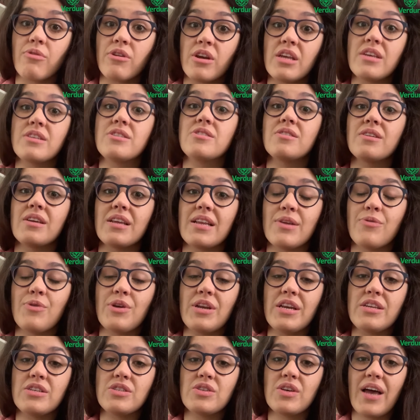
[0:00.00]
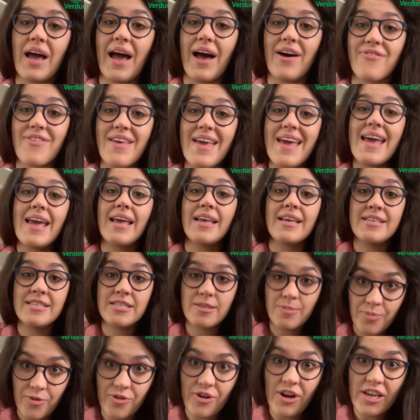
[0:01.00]
We need to have
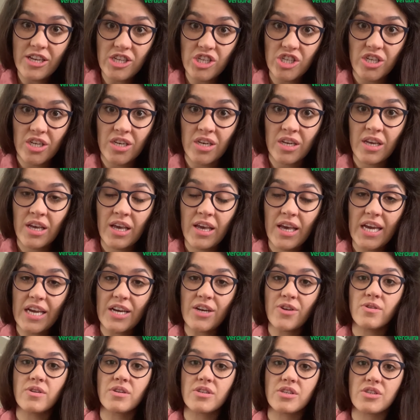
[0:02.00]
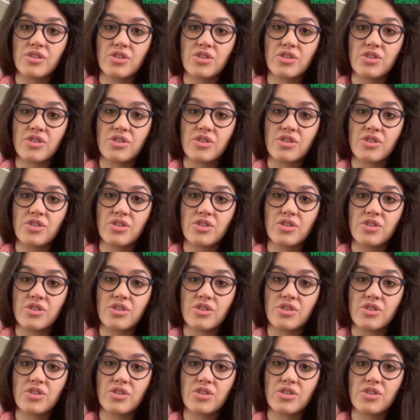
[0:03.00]
inspiration in order